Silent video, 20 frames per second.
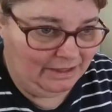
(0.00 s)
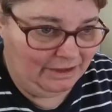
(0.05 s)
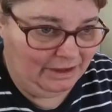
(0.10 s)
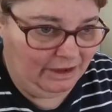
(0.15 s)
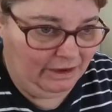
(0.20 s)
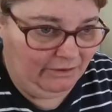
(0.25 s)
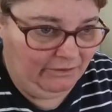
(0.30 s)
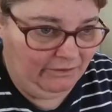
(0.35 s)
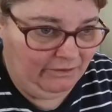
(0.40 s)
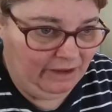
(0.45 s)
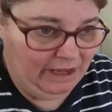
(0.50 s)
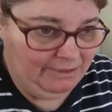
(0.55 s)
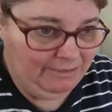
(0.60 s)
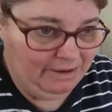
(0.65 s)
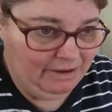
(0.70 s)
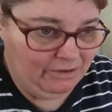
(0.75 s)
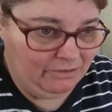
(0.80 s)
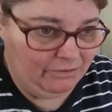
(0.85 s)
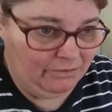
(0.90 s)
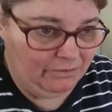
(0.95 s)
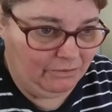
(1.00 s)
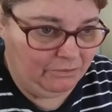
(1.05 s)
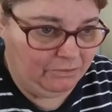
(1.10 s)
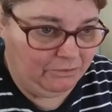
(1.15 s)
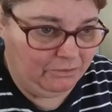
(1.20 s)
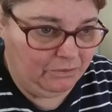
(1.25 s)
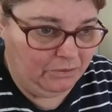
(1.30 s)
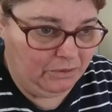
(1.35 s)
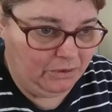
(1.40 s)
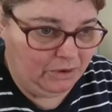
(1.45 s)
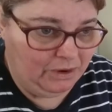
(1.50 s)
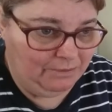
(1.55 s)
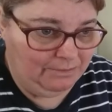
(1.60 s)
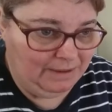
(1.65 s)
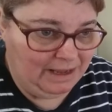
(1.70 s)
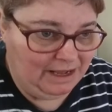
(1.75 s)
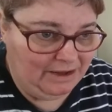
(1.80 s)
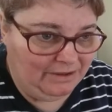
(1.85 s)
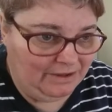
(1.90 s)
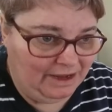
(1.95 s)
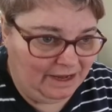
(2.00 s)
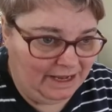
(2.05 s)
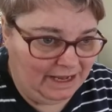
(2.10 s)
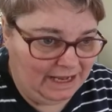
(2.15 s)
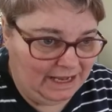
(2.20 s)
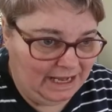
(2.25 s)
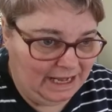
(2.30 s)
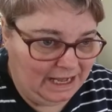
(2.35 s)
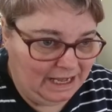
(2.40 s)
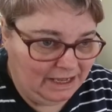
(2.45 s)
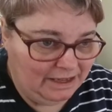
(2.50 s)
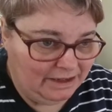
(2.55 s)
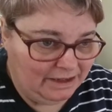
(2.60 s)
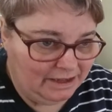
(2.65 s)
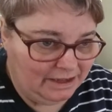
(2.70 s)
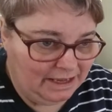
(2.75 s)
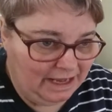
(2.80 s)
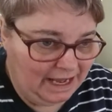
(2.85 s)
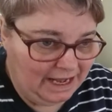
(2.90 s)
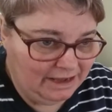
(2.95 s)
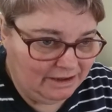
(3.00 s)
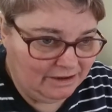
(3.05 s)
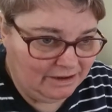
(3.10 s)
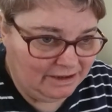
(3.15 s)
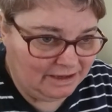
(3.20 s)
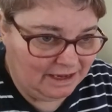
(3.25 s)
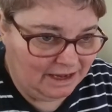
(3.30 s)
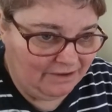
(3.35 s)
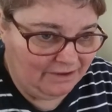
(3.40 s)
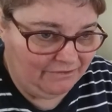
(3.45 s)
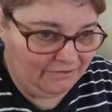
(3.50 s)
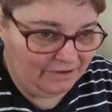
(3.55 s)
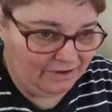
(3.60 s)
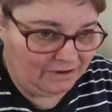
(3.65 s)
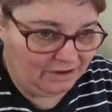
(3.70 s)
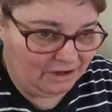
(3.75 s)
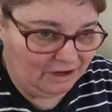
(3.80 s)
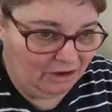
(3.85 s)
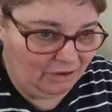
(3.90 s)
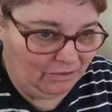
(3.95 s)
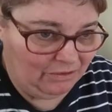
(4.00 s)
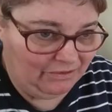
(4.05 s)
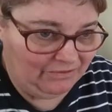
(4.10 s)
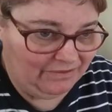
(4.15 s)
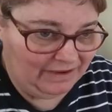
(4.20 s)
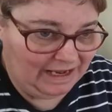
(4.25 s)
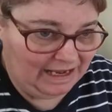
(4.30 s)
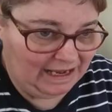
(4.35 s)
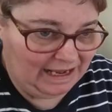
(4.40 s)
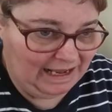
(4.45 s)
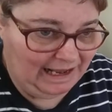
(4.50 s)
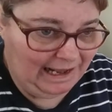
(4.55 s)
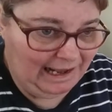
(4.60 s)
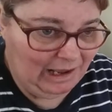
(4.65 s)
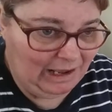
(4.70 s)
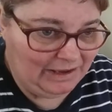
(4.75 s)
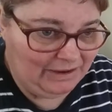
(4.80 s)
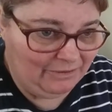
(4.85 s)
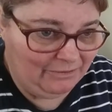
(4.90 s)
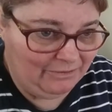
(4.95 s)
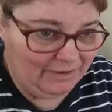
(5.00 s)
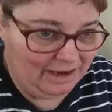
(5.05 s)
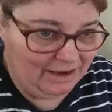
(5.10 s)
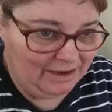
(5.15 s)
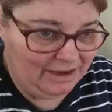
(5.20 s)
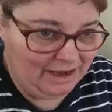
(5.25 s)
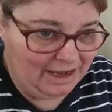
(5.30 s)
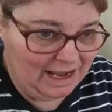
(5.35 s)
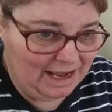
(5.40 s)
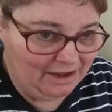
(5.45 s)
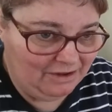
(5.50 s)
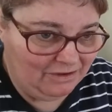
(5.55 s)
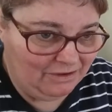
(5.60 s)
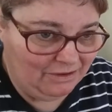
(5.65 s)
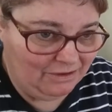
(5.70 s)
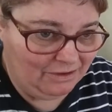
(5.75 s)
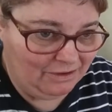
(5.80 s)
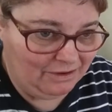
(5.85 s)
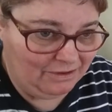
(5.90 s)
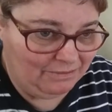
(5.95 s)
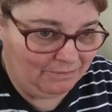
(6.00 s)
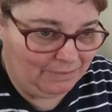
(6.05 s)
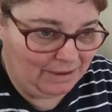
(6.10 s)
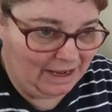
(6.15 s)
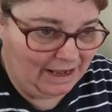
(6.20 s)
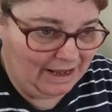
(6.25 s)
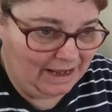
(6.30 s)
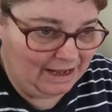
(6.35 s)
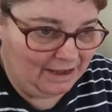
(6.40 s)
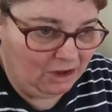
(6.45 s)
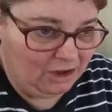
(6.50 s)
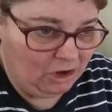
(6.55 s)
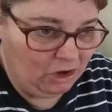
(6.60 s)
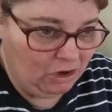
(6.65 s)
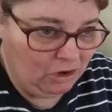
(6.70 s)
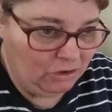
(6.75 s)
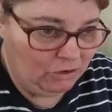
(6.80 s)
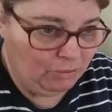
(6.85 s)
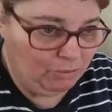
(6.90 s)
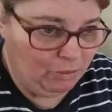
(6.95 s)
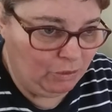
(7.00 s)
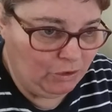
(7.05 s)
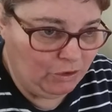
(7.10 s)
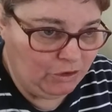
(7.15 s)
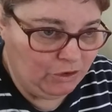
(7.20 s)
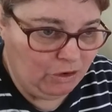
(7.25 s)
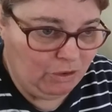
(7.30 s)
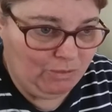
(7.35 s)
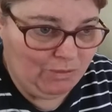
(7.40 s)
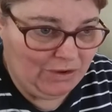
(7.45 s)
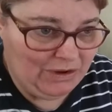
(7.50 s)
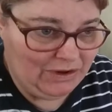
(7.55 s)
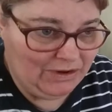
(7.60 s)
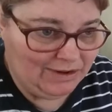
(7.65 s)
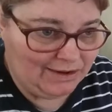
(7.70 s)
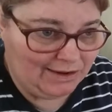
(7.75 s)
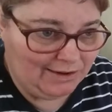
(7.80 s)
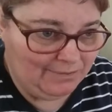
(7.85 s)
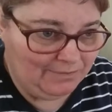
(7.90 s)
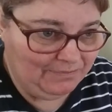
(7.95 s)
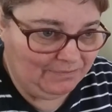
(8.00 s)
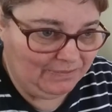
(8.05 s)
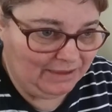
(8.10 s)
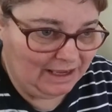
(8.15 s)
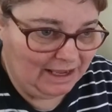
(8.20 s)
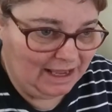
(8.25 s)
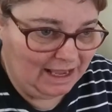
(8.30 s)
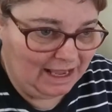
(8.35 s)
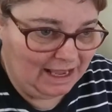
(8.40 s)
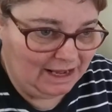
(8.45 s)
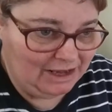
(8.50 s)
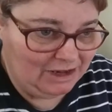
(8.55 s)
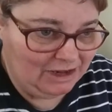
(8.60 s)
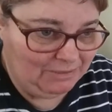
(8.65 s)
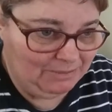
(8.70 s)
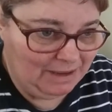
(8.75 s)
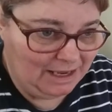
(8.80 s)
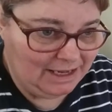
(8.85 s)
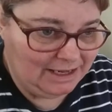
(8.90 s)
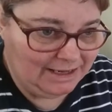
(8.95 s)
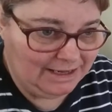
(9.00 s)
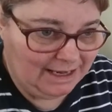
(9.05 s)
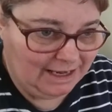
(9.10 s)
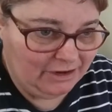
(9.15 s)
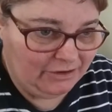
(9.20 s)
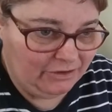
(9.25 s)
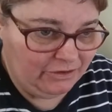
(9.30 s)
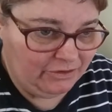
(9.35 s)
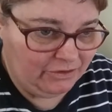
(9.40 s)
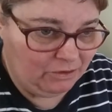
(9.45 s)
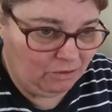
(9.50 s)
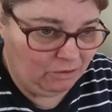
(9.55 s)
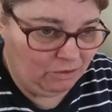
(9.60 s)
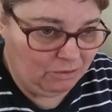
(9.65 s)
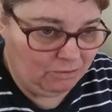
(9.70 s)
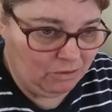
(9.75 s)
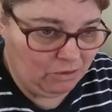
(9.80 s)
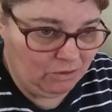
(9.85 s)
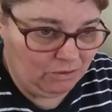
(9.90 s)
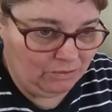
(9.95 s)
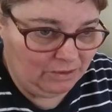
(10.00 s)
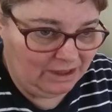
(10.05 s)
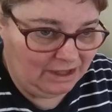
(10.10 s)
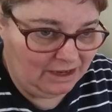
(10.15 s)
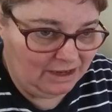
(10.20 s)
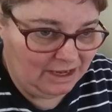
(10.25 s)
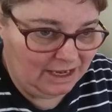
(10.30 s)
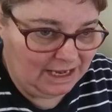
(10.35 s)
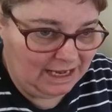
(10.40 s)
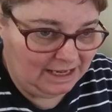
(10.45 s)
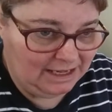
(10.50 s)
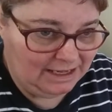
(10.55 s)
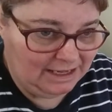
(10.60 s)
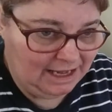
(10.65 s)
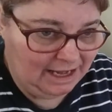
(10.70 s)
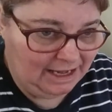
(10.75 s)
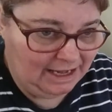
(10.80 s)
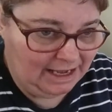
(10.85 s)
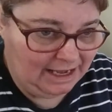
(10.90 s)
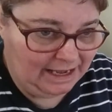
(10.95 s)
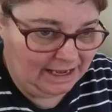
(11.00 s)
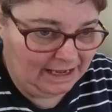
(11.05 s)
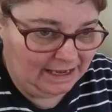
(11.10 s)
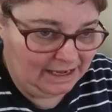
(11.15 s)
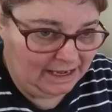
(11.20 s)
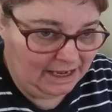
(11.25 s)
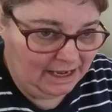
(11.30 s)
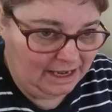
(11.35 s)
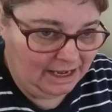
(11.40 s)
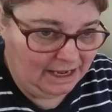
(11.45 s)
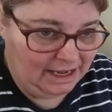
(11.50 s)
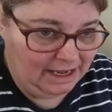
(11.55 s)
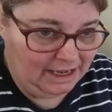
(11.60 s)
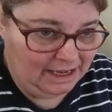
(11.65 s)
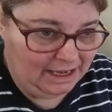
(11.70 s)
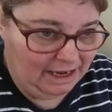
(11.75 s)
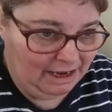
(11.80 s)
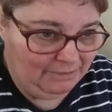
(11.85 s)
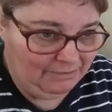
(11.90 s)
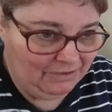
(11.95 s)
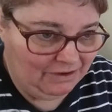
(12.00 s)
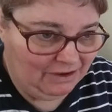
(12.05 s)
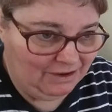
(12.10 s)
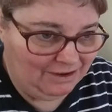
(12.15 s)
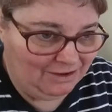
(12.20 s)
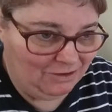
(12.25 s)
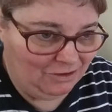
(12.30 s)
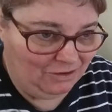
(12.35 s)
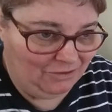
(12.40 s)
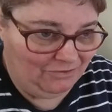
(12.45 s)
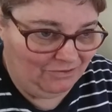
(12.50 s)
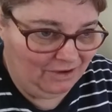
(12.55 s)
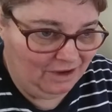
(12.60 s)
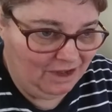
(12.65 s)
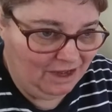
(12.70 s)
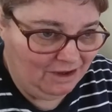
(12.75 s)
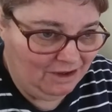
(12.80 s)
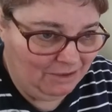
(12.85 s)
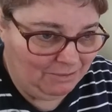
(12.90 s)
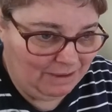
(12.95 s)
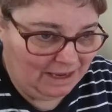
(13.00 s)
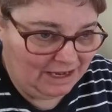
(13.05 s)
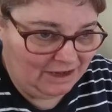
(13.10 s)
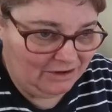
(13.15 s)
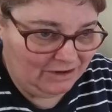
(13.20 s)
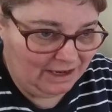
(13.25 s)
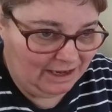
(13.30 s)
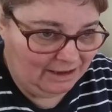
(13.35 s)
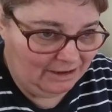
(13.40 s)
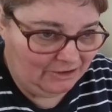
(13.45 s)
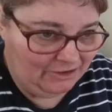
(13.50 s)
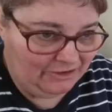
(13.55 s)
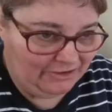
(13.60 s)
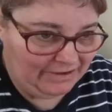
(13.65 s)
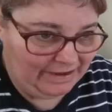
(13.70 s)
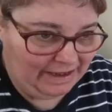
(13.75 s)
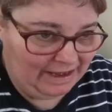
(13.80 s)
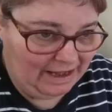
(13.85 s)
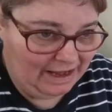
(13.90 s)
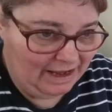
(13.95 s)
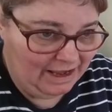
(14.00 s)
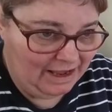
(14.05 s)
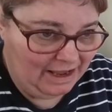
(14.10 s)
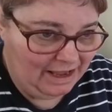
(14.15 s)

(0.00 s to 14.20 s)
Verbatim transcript: The agreement would be the least, latest effort to cultivate allies around NASA's plan to put humans and space stations on the moon within the next decade and comes as the civilian space agency